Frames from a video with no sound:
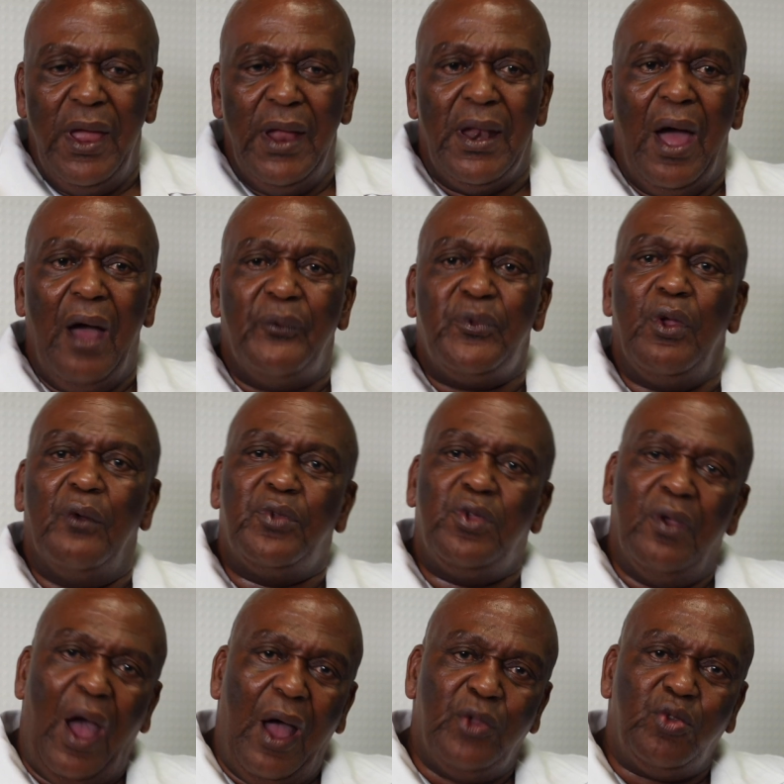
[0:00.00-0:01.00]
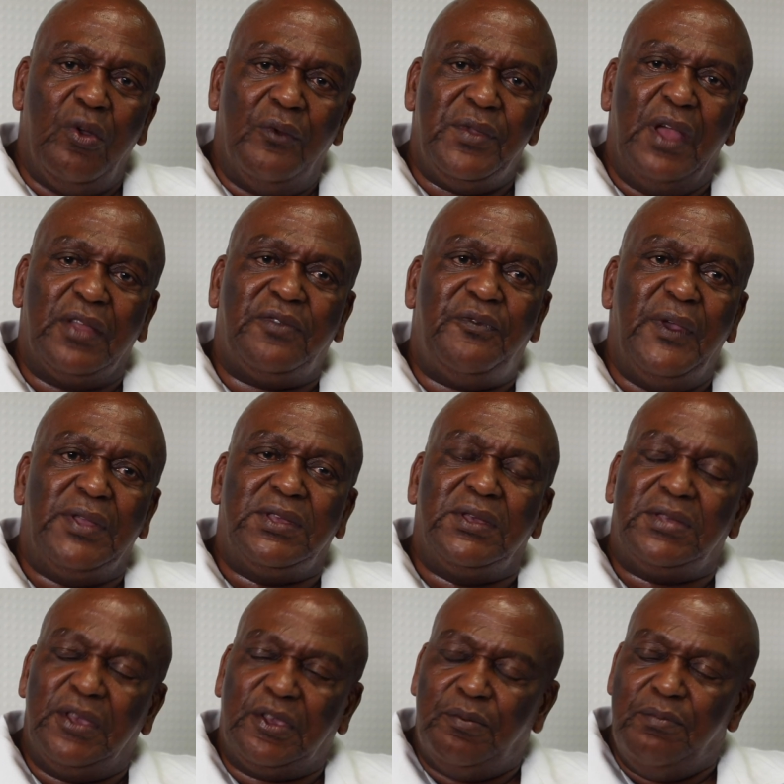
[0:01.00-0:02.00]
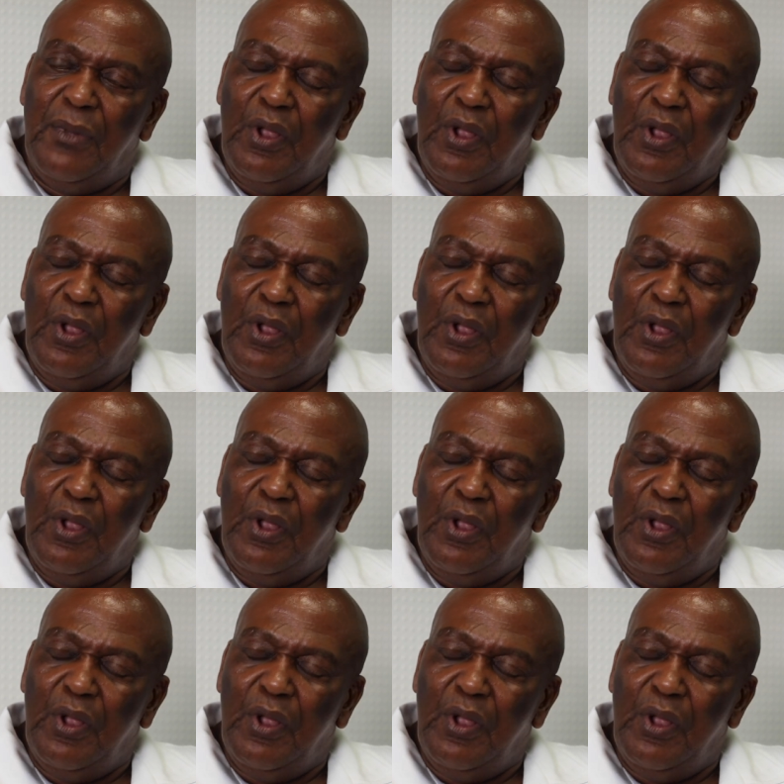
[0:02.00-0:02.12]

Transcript: And out of that 36